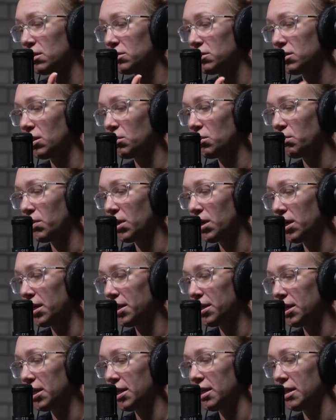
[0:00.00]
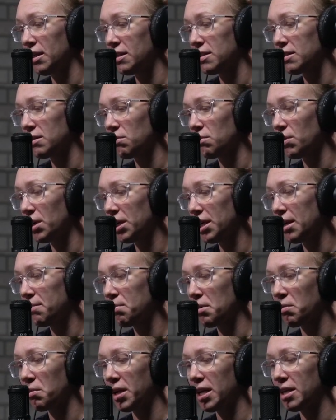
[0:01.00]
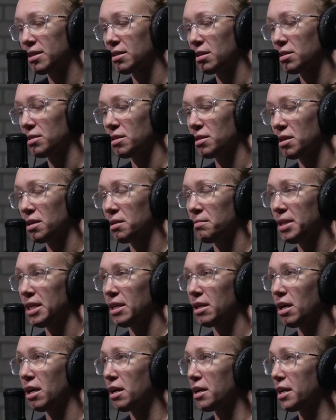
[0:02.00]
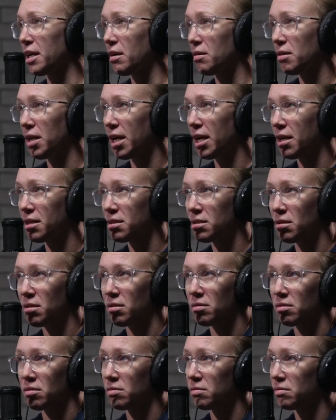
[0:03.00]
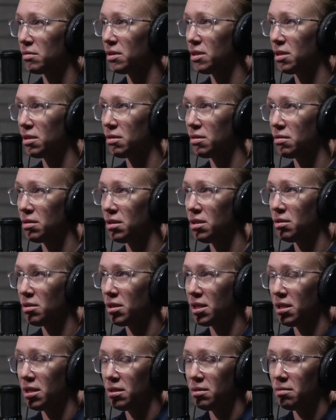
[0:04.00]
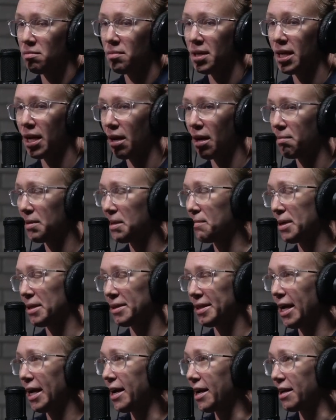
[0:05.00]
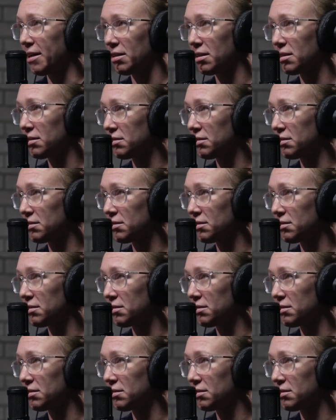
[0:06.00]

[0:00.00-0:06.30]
So one is 1 day per week is also going to be a cardio day. So you can be happy about that.